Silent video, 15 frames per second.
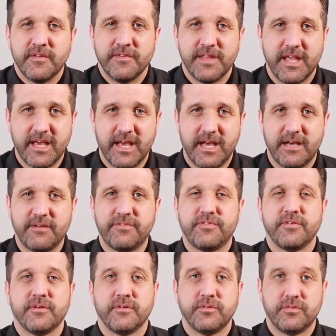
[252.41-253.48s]
They
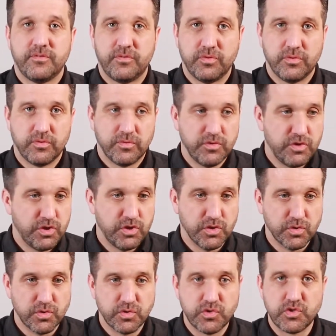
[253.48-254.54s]
have to
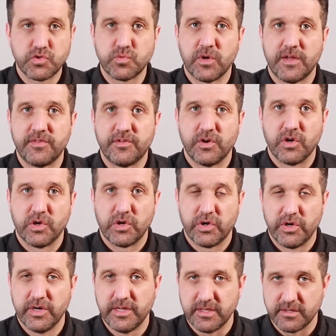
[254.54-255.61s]
use what they're
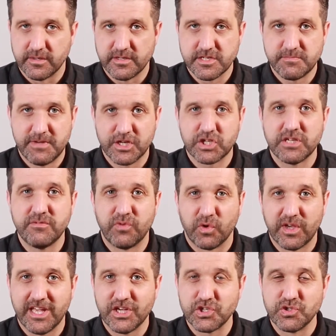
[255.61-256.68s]
learning, especially in
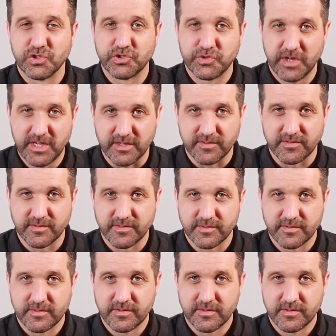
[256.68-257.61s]
vocational trades.